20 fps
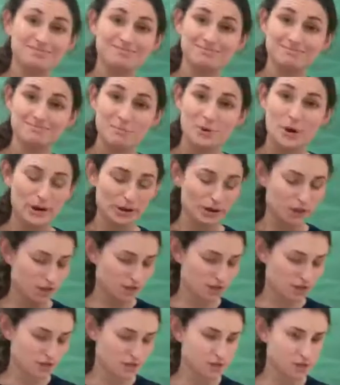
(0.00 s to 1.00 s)

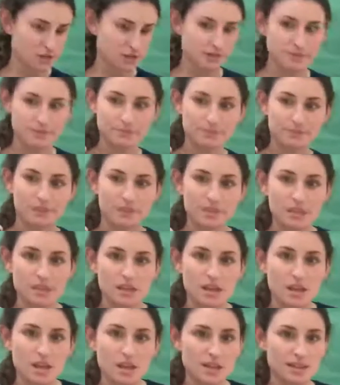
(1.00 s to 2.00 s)
markers.
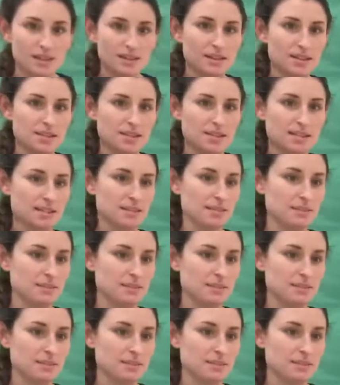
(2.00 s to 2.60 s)
Let's see.